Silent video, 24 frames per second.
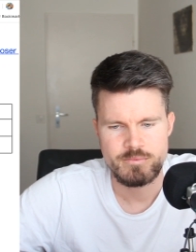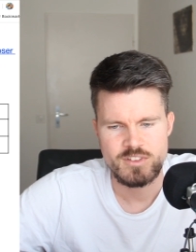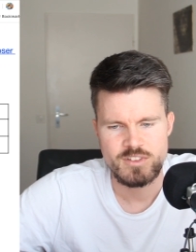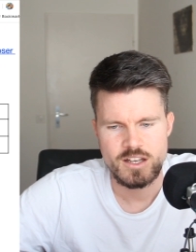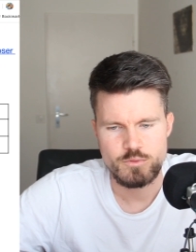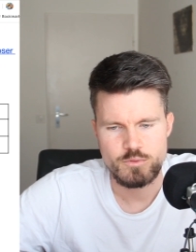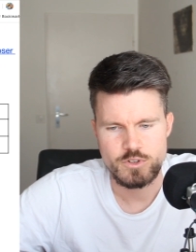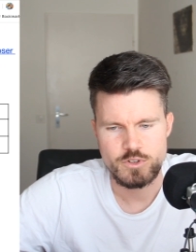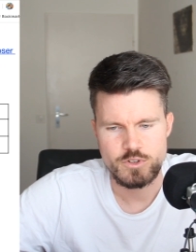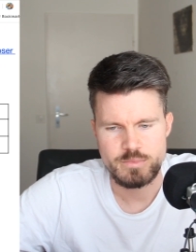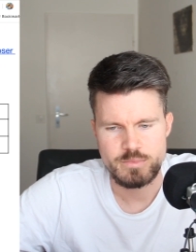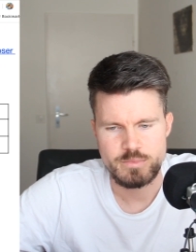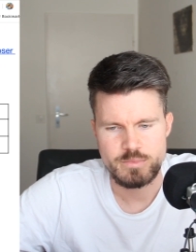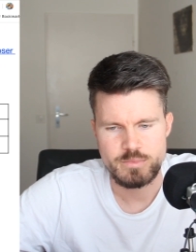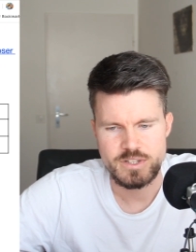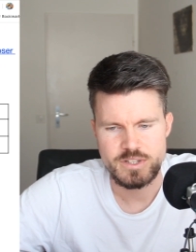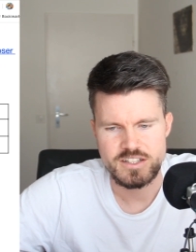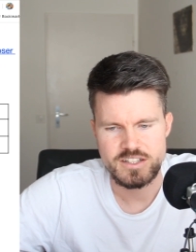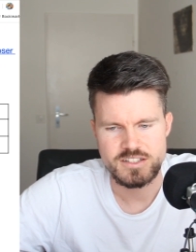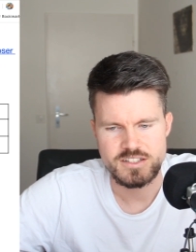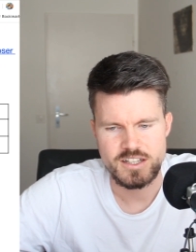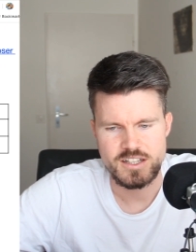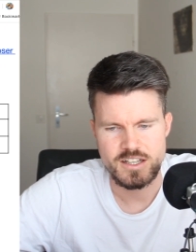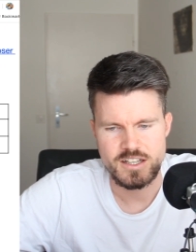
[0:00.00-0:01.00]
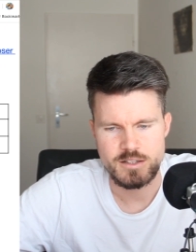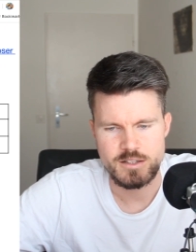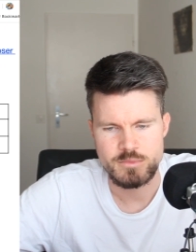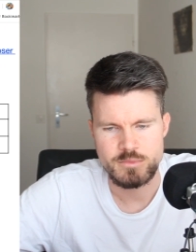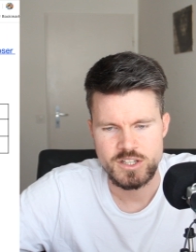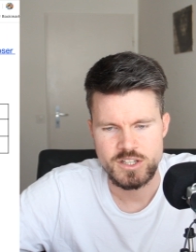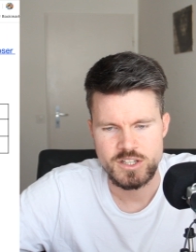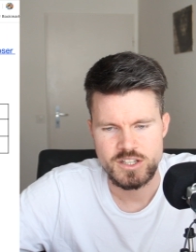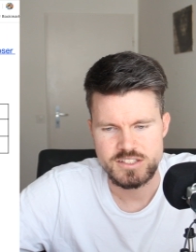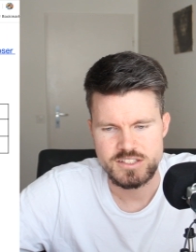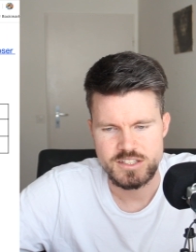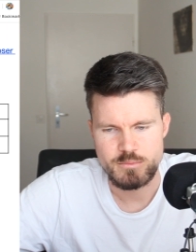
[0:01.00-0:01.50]
would be the same
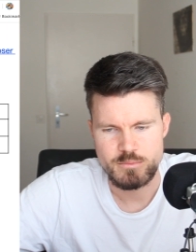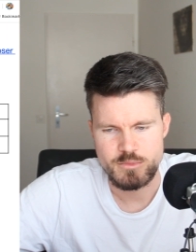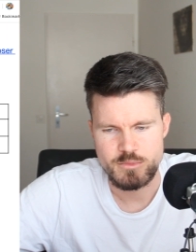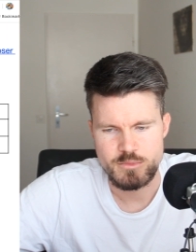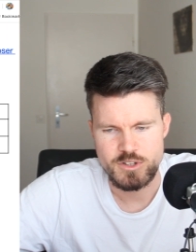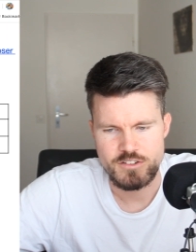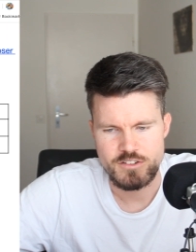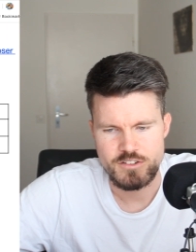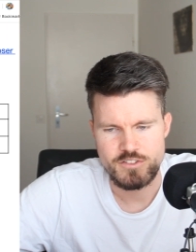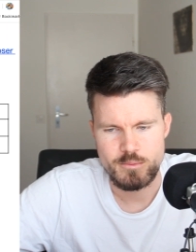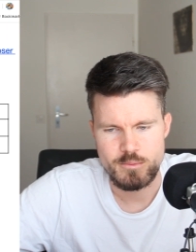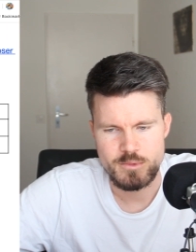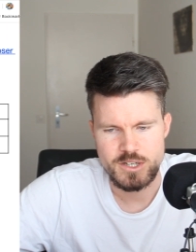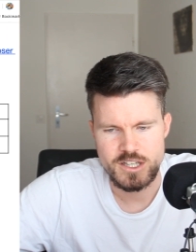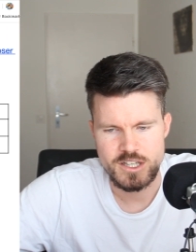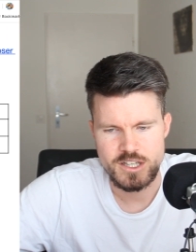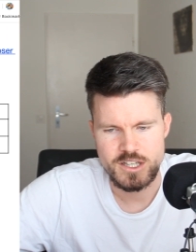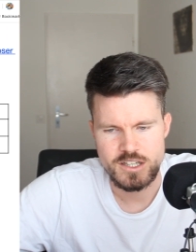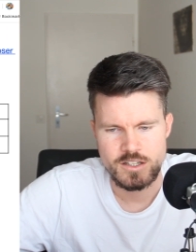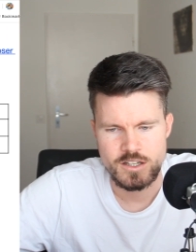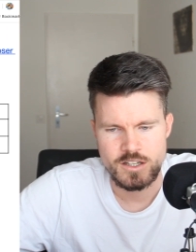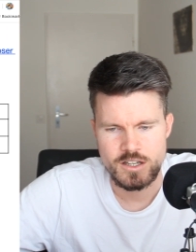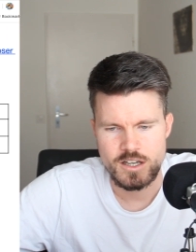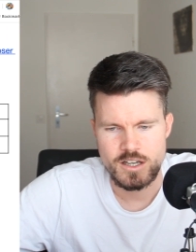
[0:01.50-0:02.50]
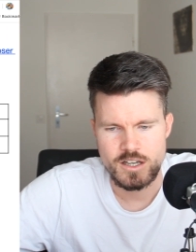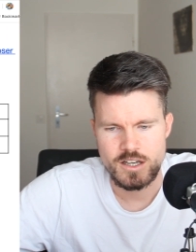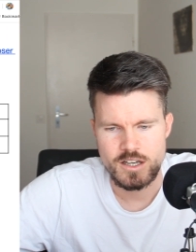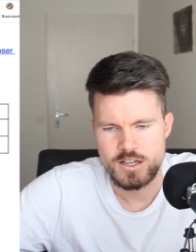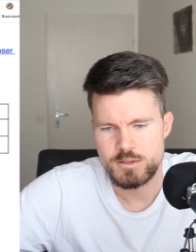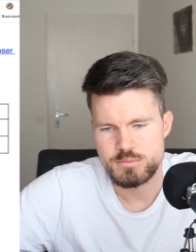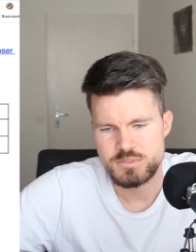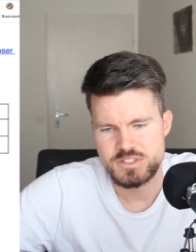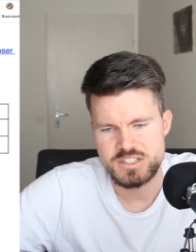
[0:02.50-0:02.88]
similar formula um,